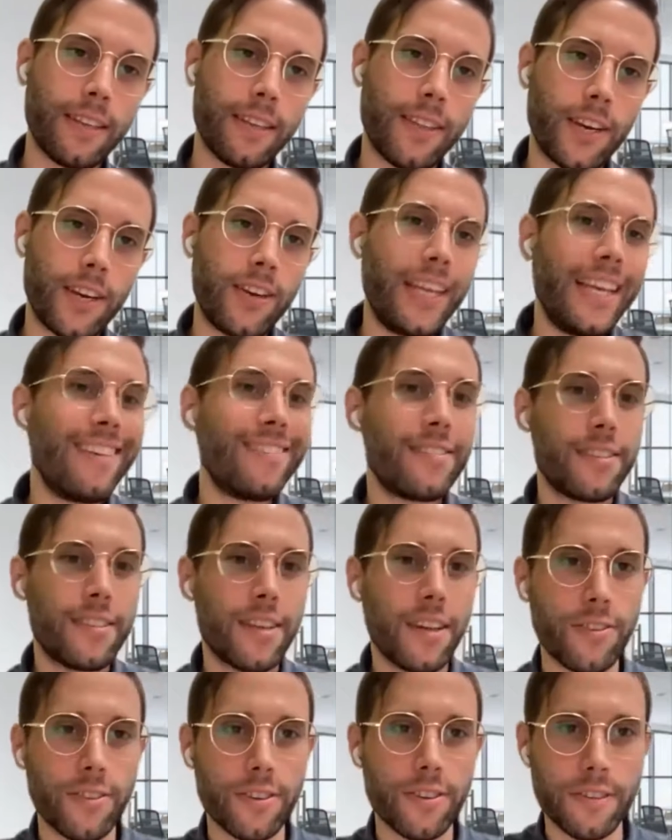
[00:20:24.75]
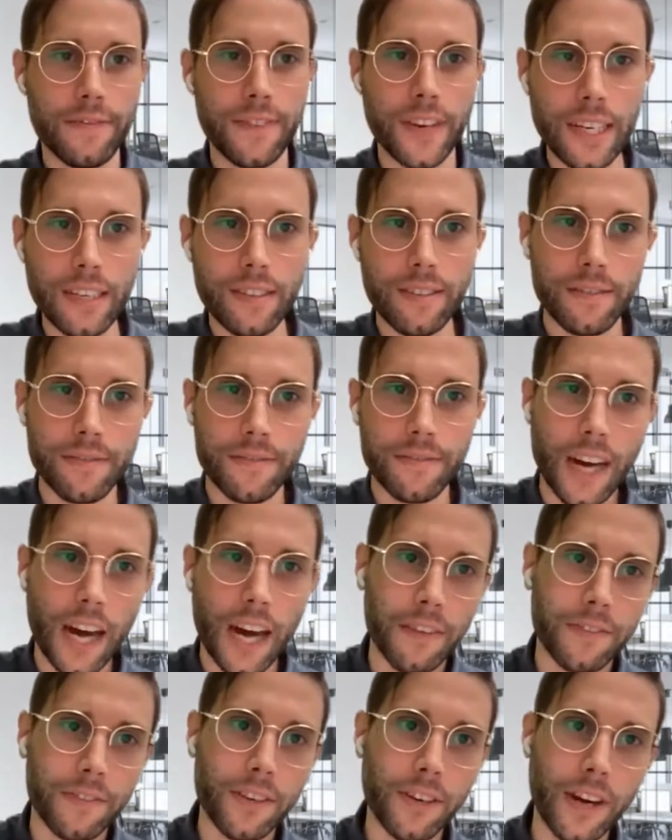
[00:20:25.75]
there is another device
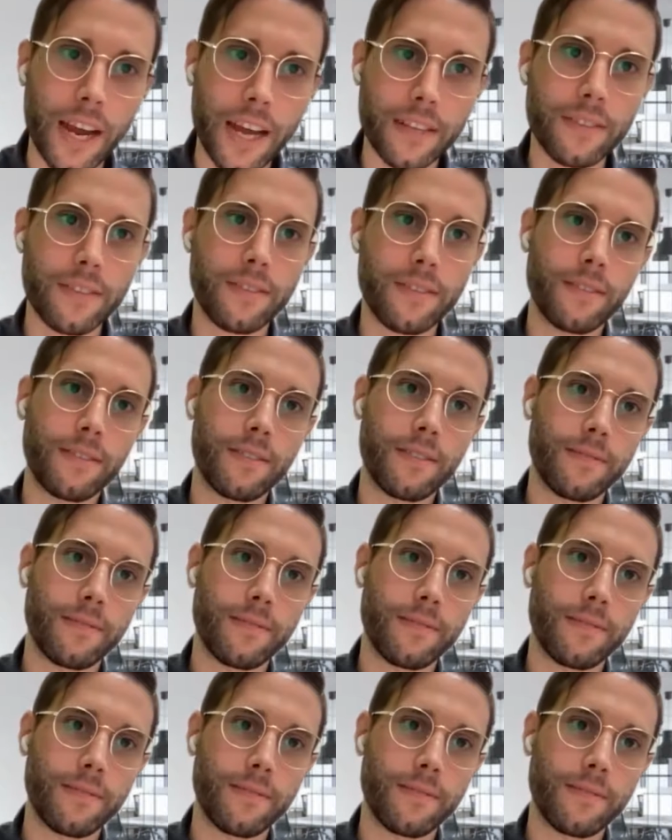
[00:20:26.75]
involved, correct?